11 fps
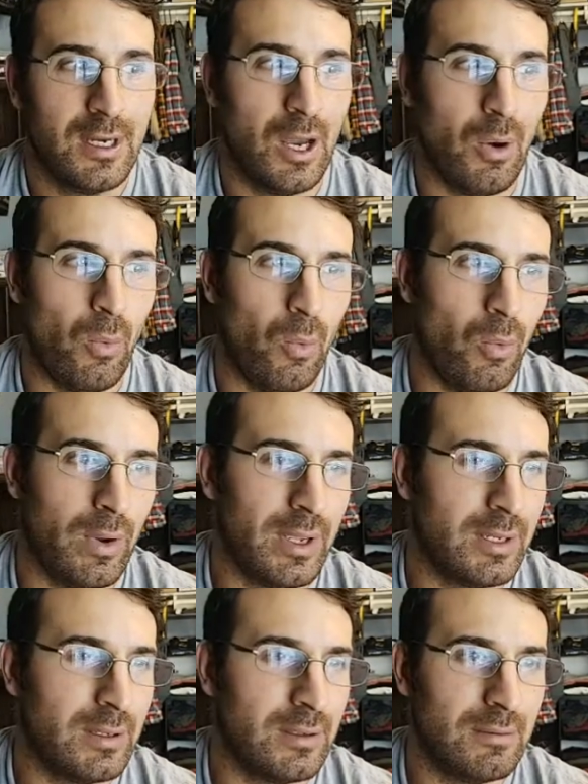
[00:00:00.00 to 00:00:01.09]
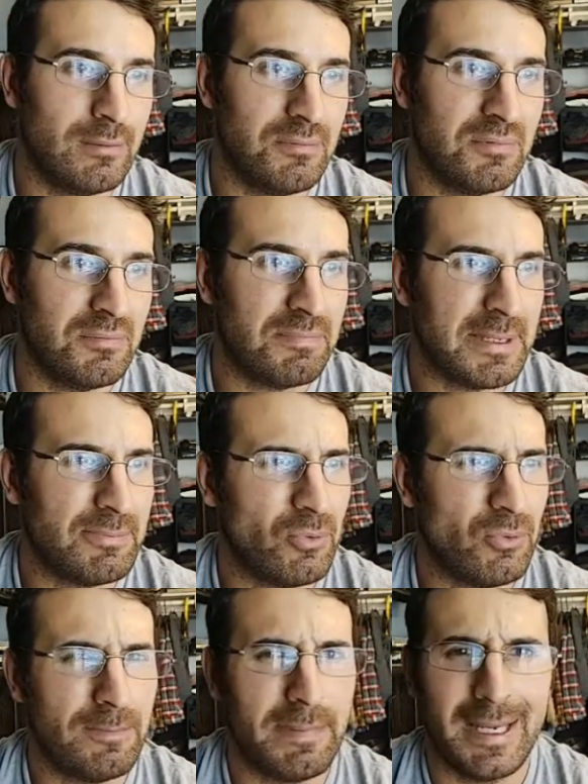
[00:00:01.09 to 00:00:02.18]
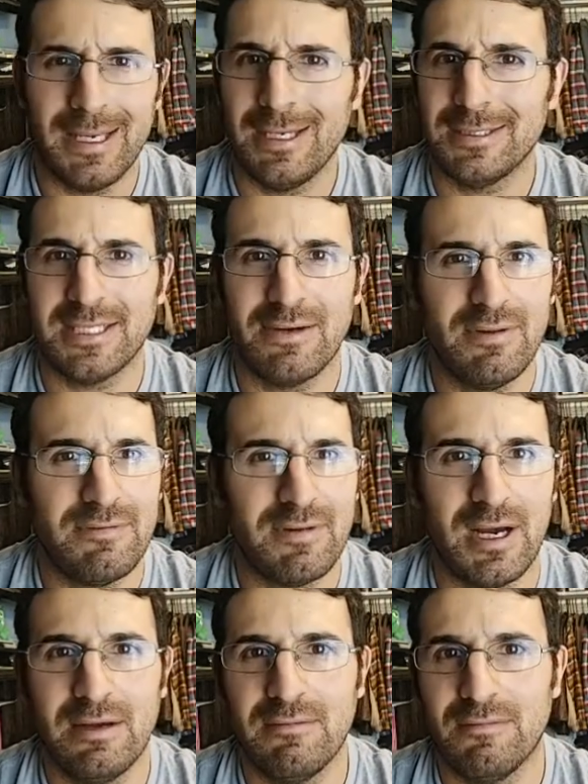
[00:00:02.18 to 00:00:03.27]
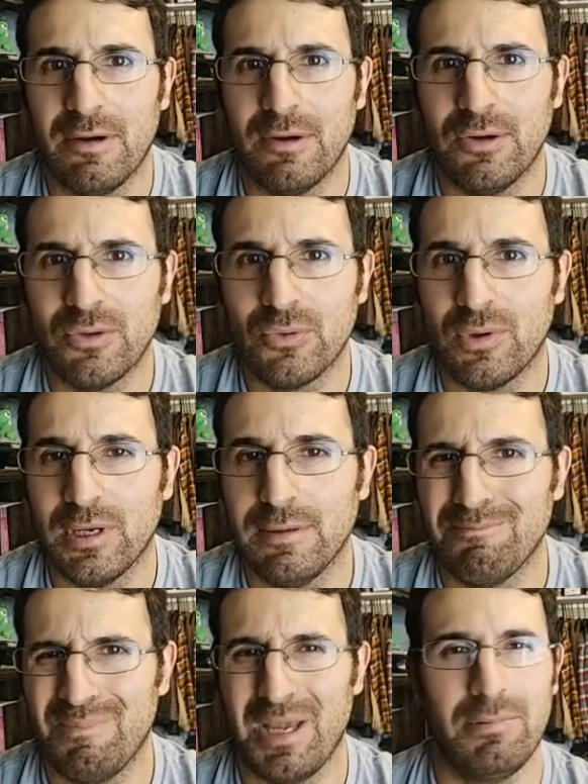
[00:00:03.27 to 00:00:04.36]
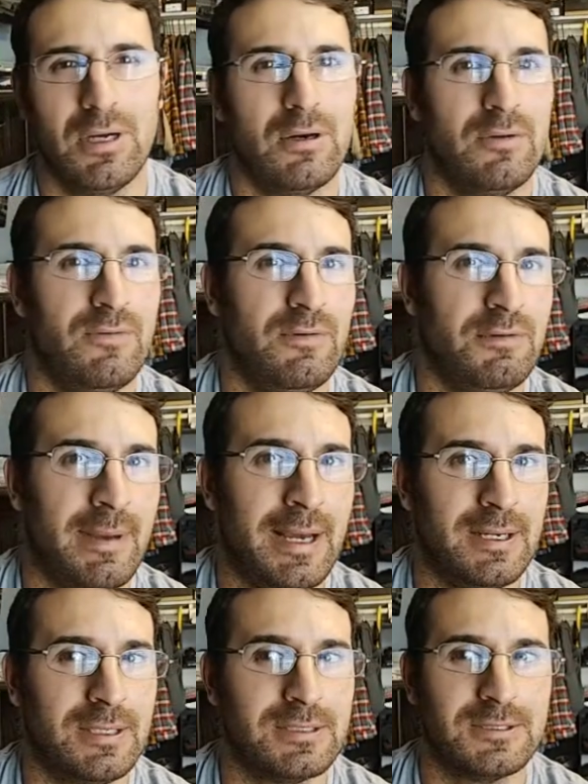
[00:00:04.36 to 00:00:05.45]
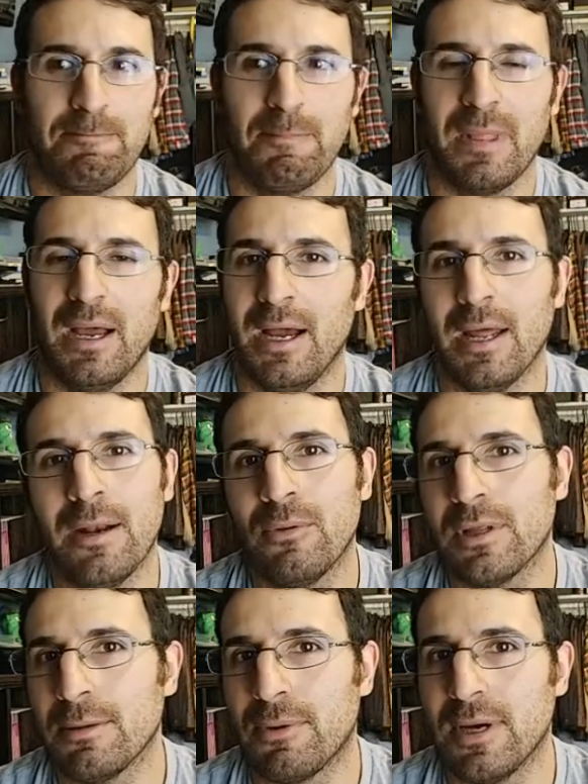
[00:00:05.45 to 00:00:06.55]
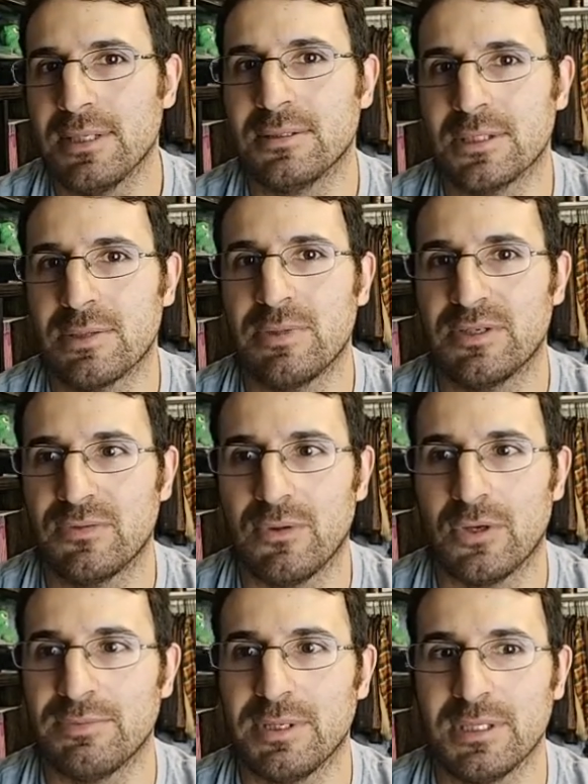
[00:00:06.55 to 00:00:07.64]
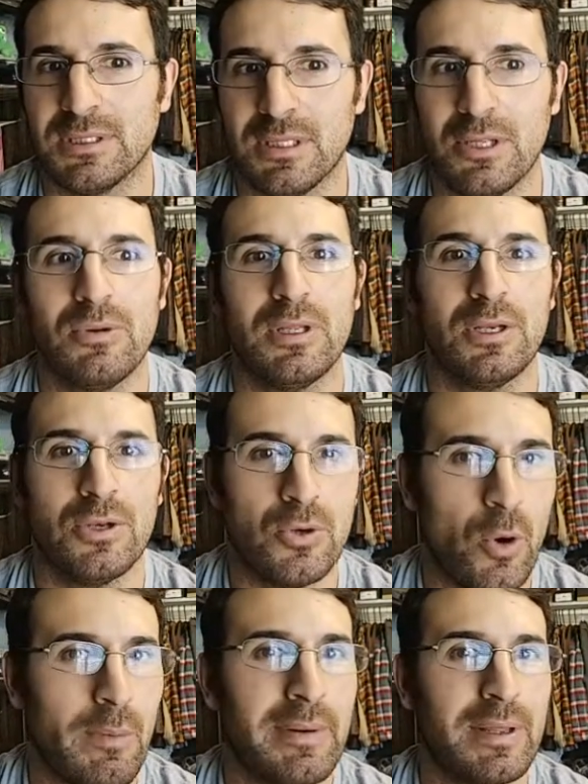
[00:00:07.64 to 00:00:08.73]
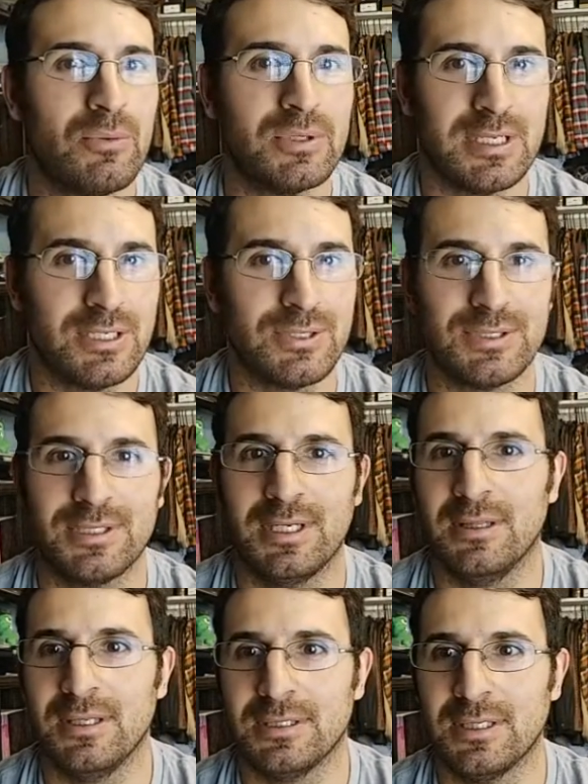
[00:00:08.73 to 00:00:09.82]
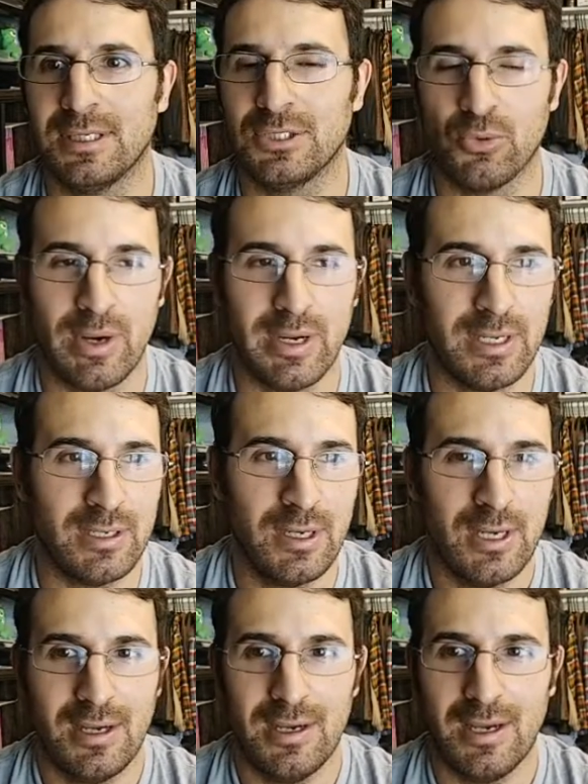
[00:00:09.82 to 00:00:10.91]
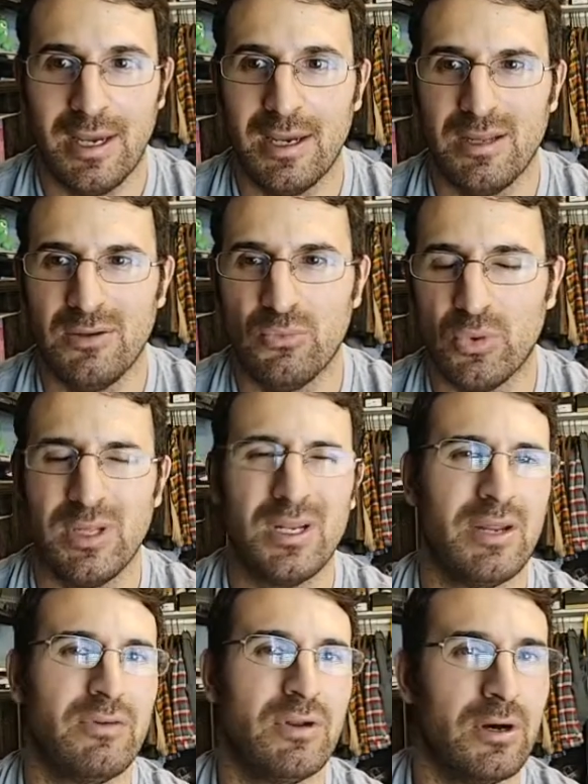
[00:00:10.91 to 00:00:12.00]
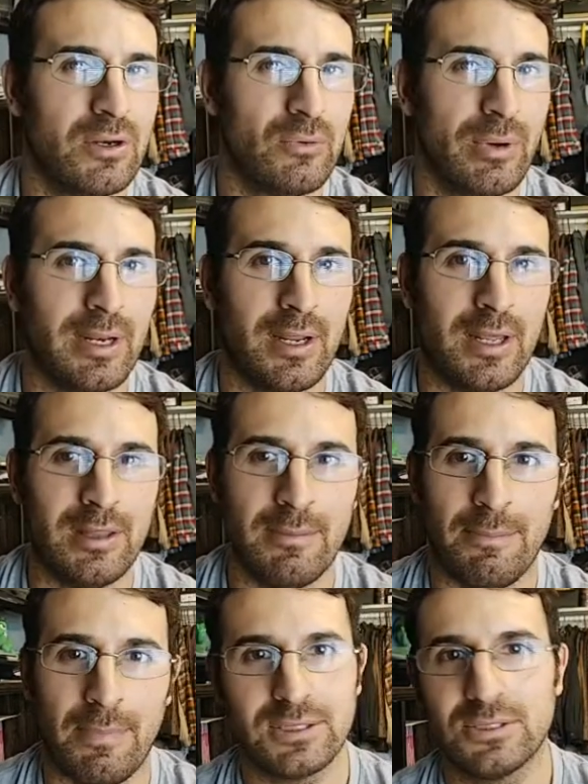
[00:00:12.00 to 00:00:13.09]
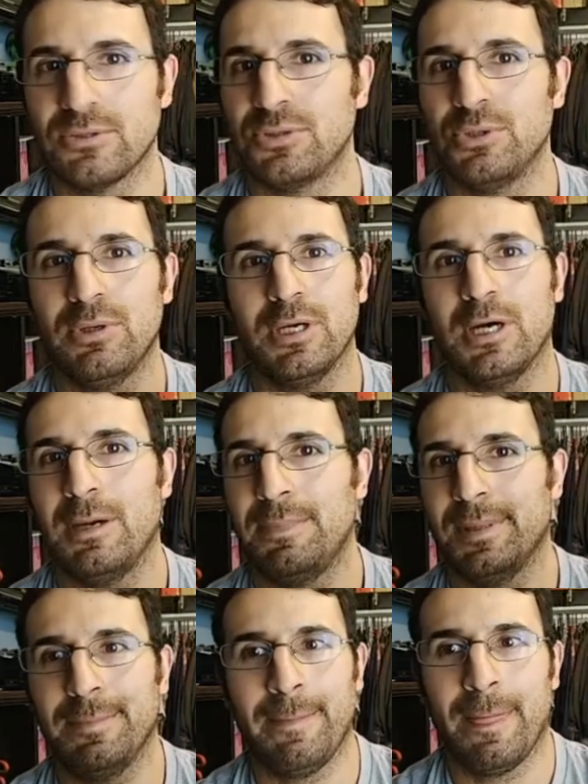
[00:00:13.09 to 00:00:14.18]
when people would pay $75, $120, maybe $150 max. I don't get the prices on some of these full arts because literally nobody was interested in these things graded, and really not even ungraded. And the boxes are shooting up, and